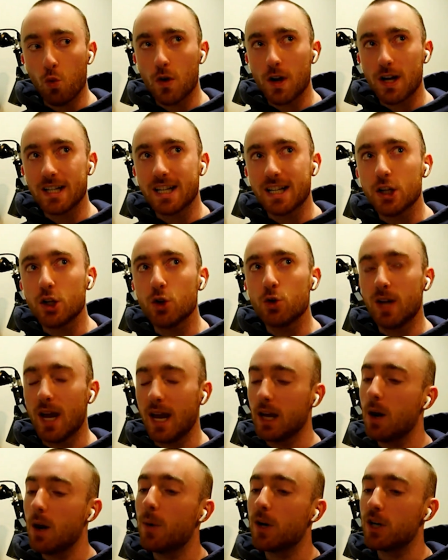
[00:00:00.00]
did you
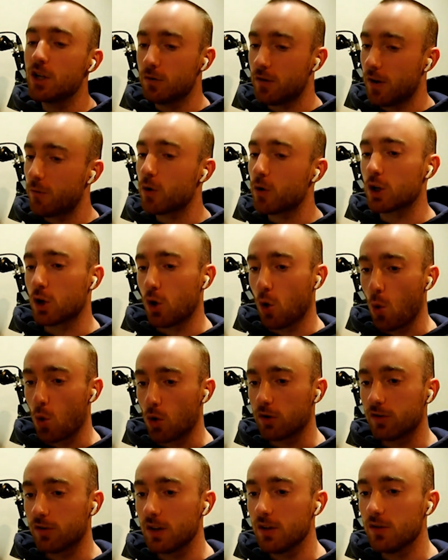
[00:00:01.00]
take a bunch of different
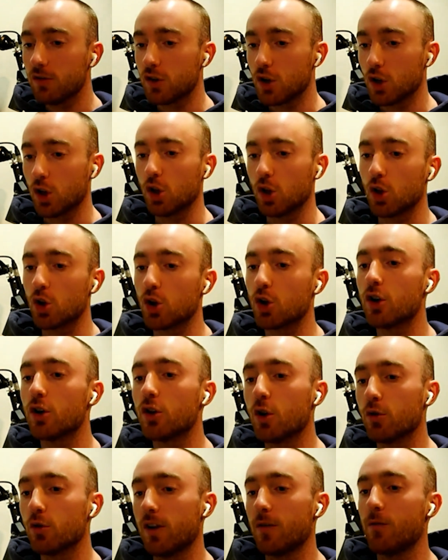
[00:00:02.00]
courses to learn
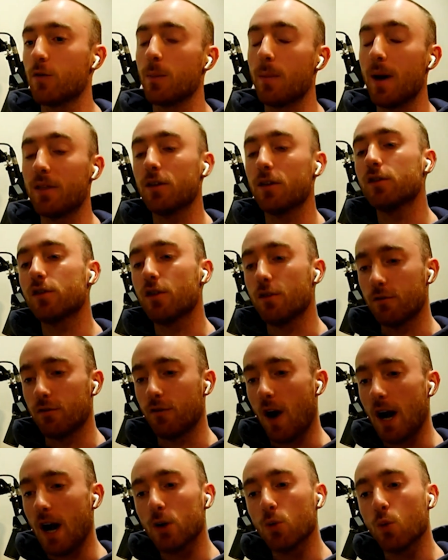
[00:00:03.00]
those different methods to
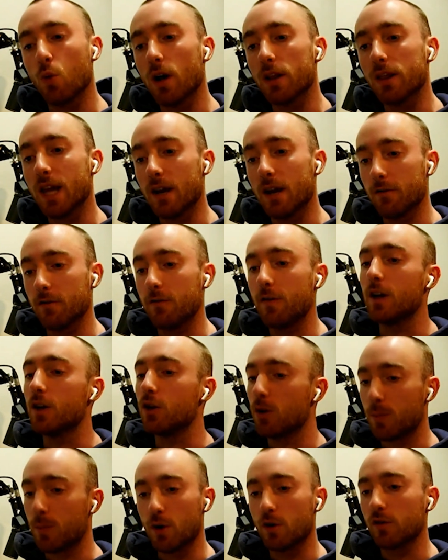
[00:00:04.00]
find one that fit
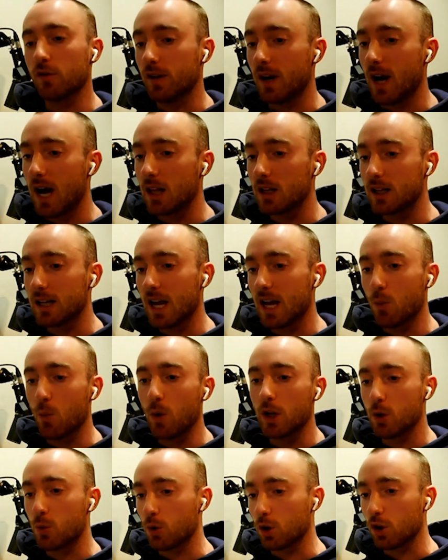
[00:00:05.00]
your personality and
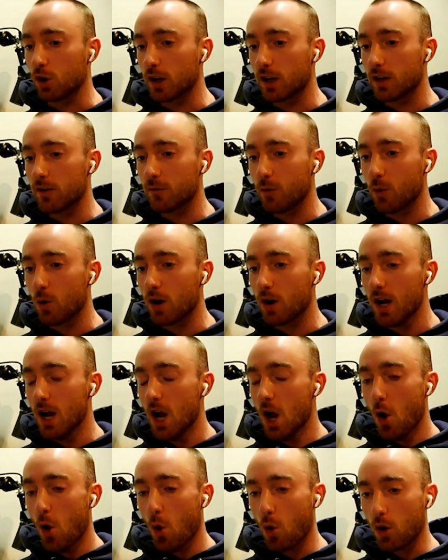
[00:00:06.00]
what you were looking for?
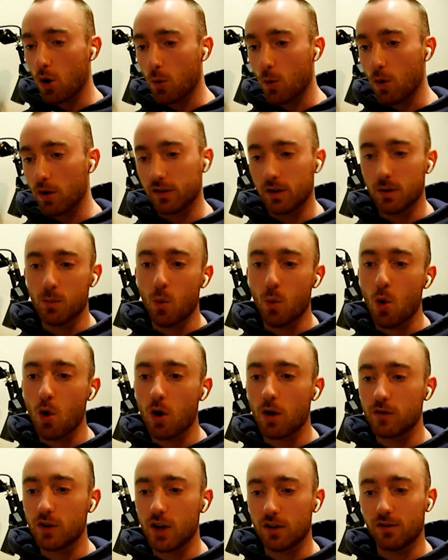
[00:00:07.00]
Or was it more
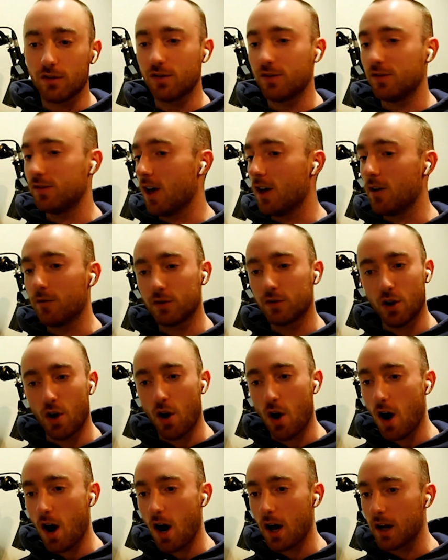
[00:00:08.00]
of just
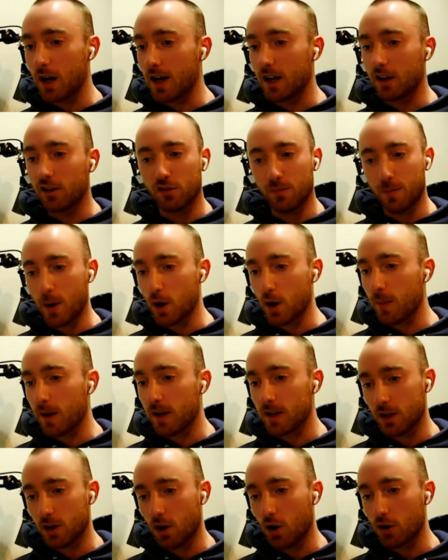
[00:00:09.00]
self-taught
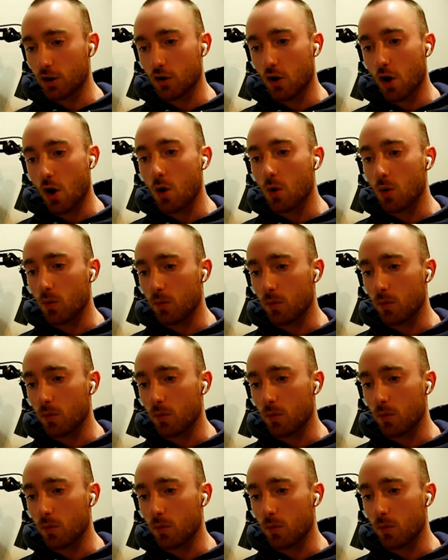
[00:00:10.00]
experimenting on your own?